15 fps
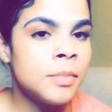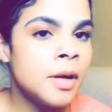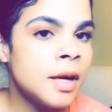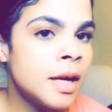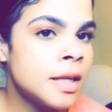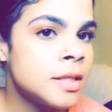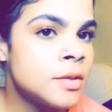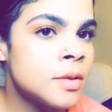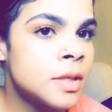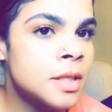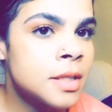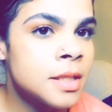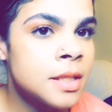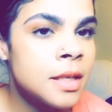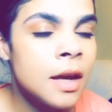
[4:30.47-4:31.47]
as you can see,
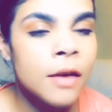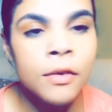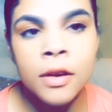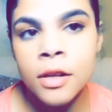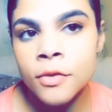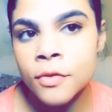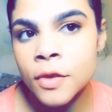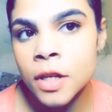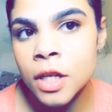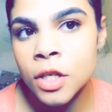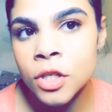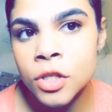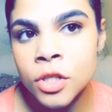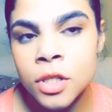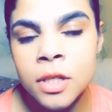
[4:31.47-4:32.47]
I already finished
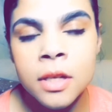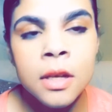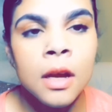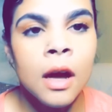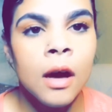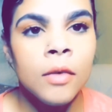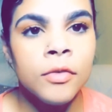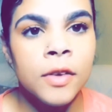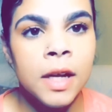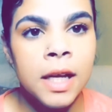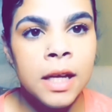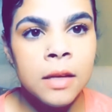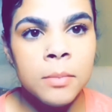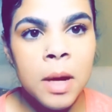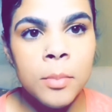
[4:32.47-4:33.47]
filling in my
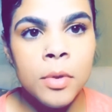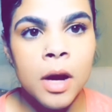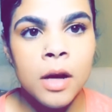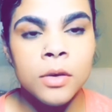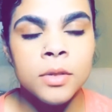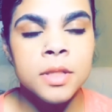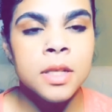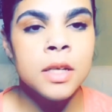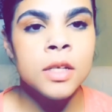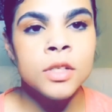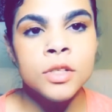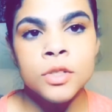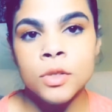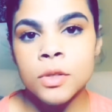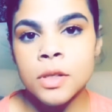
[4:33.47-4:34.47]
brows. So
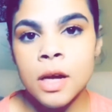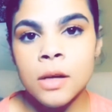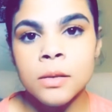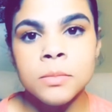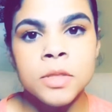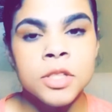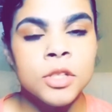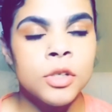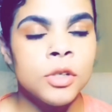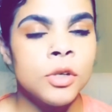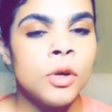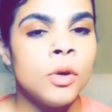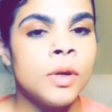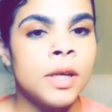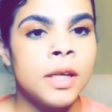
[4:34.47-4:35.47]
now I'm just gonna go
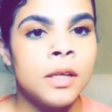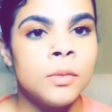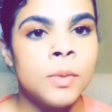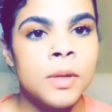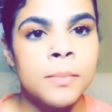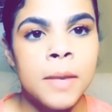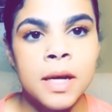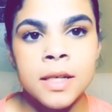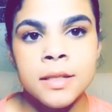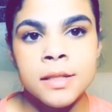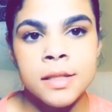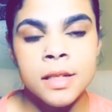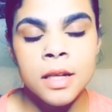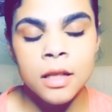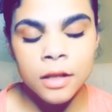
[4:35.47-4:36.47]
in with my
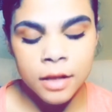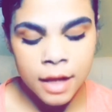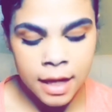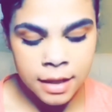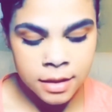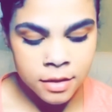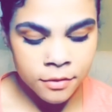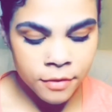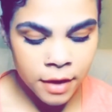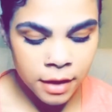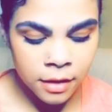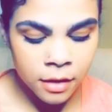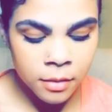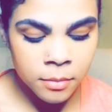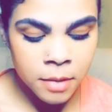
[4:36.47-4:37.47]
concealer and define them.
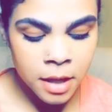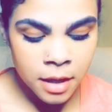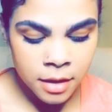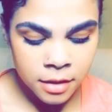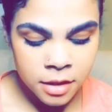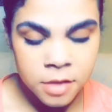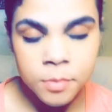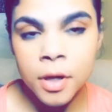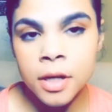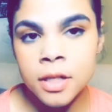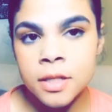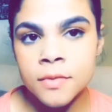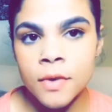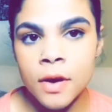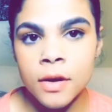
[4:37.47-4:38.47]
This part is
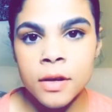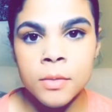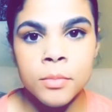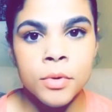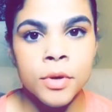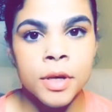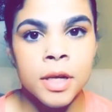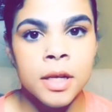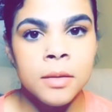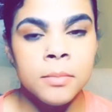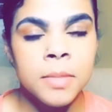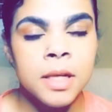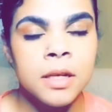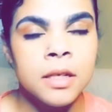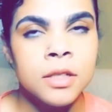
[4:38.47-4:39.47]
very important
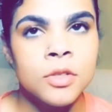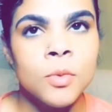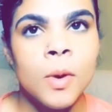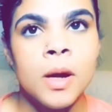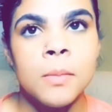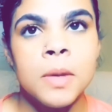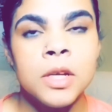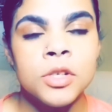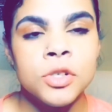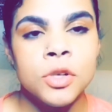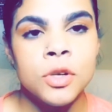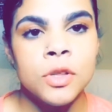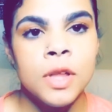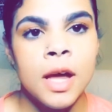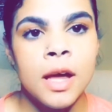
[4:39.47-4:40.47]
because you want to make sure
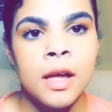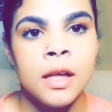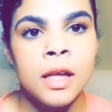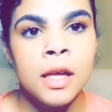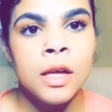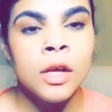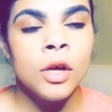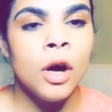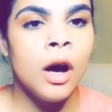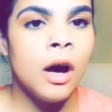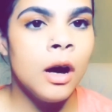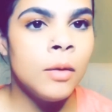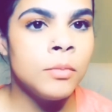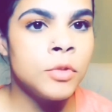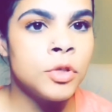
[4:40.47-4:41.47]
that
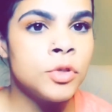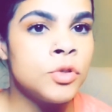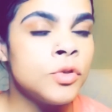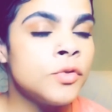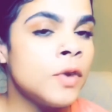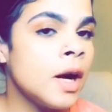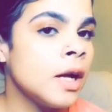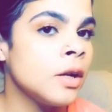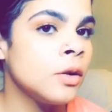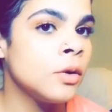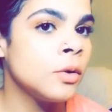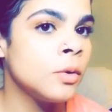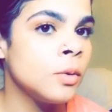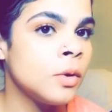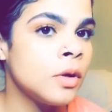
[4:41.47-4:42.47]
you do follow
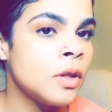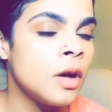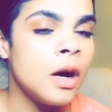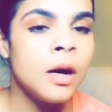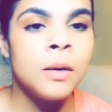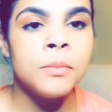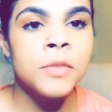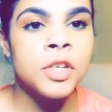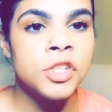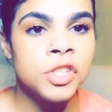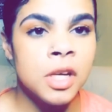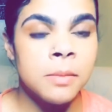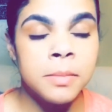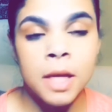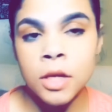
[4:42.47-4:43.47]
the shape that
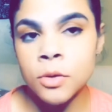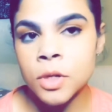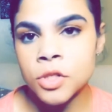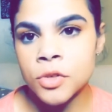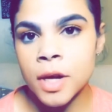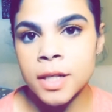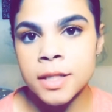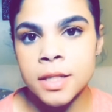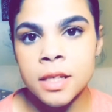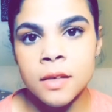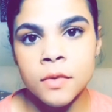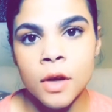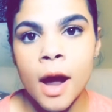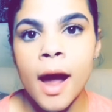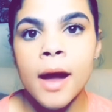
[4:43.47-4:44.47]
you are trying to give your
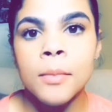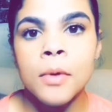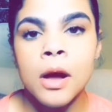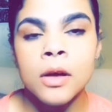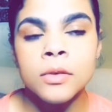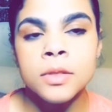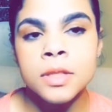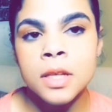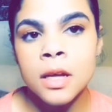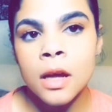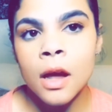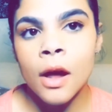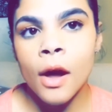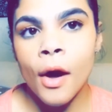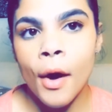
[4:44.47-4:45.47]
eyebrows.
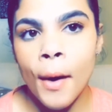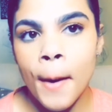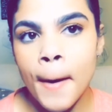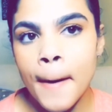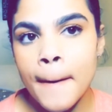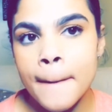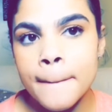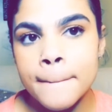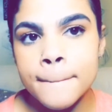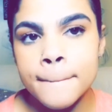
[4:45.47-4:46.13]
And